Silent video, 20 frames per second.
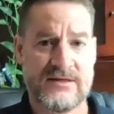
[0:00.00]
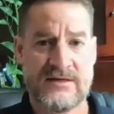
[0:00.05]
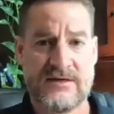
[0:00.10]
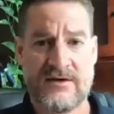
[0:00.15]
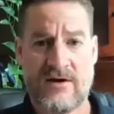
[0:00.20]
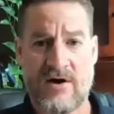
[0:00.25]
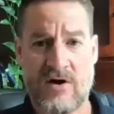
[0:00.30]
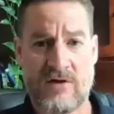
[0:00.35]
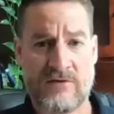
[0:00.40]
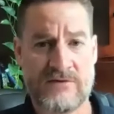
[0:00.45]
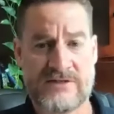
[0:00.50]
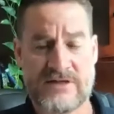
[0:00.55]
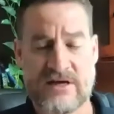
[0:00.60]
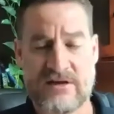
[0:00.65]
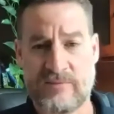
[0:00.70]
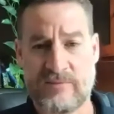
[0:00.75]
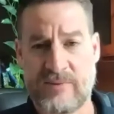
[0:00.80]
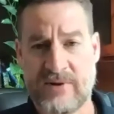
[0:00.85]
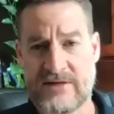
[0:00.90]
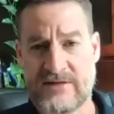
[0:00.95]
all these
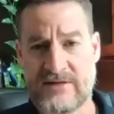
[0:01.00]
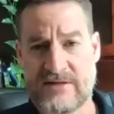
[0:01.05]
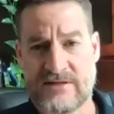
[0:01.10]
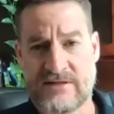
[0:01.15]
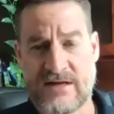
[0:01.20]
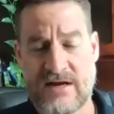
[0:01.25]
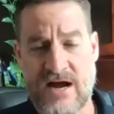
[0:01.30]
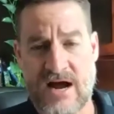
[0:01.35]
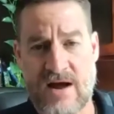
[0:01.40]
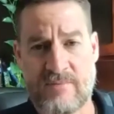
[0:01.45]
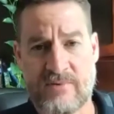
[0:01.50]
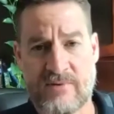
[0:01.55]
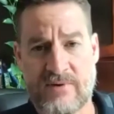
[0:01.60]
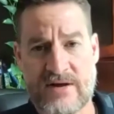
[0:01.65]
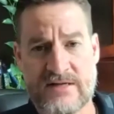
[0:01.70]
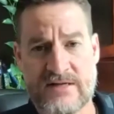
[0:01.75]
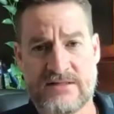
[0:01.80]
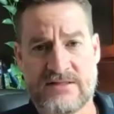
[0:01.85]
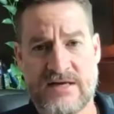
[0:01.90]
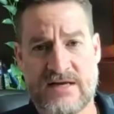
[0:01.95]
other places can
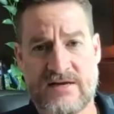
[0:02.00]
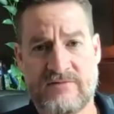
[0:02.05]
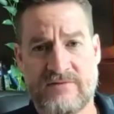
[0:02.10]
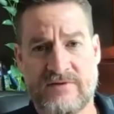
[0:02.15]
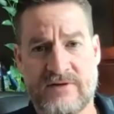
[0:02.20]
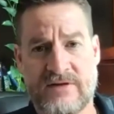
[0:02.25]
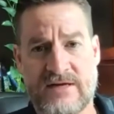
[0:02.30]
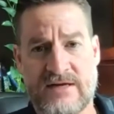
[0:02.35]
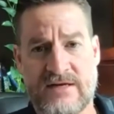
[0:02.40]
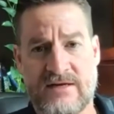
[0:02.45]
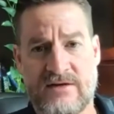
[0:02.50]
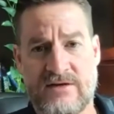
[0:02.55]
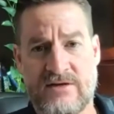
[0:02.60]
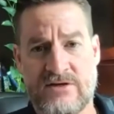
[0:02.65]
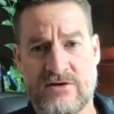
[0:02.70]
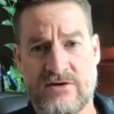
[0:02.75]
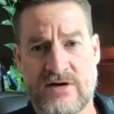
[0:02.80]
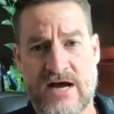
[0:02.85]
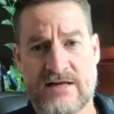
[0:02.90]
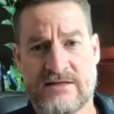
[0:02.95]
operate safely and
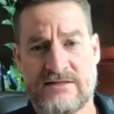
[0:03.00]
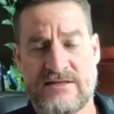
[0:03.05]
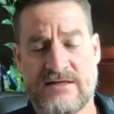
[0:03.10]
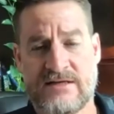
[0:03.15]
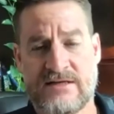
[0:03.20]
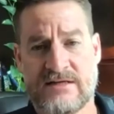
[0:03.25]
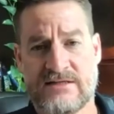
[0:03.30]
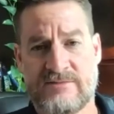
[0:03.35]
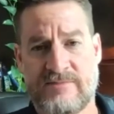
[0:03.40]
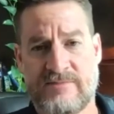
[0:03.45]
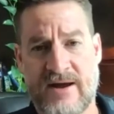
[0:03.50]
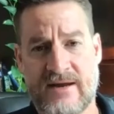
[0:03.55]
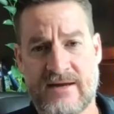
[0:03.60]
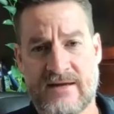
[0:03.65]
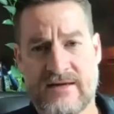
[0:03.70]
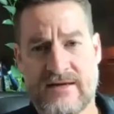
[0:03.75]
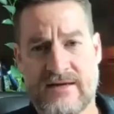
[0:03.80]
you're not seeing a spike